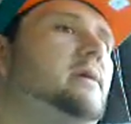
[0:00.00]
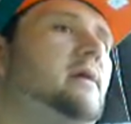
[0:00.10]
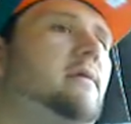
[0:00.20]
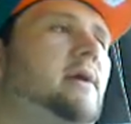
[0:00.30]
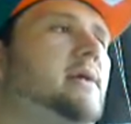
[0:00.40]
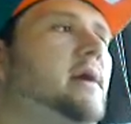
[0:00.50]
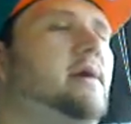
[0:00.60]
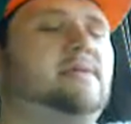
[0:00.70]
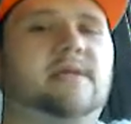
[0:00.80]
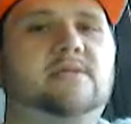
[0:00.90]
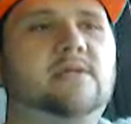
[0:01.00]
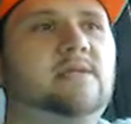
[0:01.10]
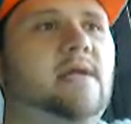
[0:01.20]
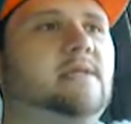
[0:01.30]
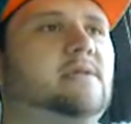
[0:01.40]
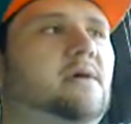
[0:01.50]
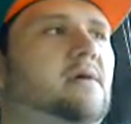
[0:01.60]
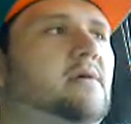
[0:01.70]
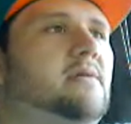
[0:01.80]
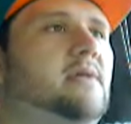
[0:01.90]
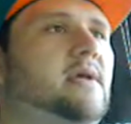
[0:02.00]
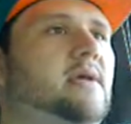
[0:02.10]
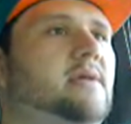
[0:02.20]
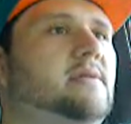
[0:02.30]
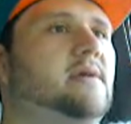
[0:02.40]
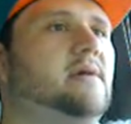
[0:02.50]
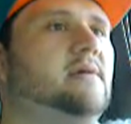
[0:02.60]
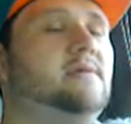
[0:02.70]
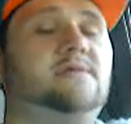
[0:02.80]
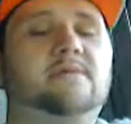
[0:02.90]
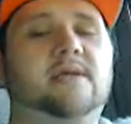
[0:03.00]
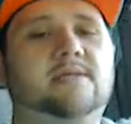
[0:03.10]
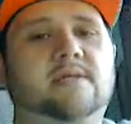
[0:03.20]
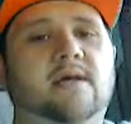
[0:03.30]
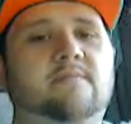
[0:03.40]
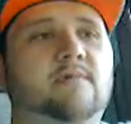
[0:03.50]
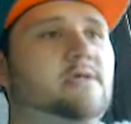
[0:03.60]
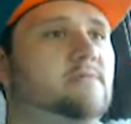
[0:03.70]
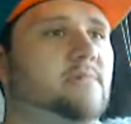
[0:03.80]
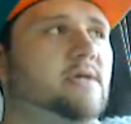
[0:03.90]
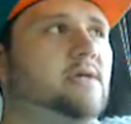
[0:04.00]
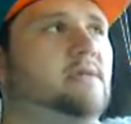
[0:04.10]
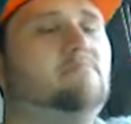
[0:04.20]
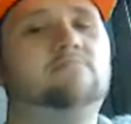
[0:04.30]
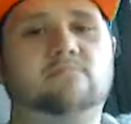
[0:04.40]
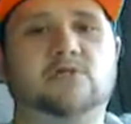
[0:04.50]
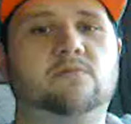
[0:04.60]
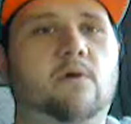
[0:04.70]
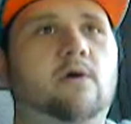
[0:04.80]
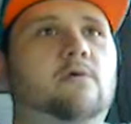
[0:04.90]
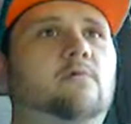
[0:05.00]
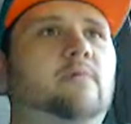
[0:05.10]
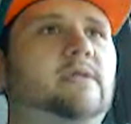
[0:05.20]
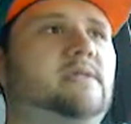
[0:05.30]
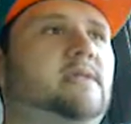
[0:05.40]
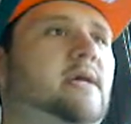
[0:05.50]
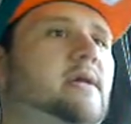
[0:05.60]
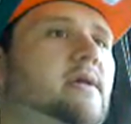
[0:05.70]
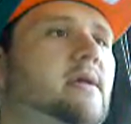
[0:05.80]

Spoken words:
Alright guys, that's it, that's all, and until next time, which will be tomorrow, Wednesday,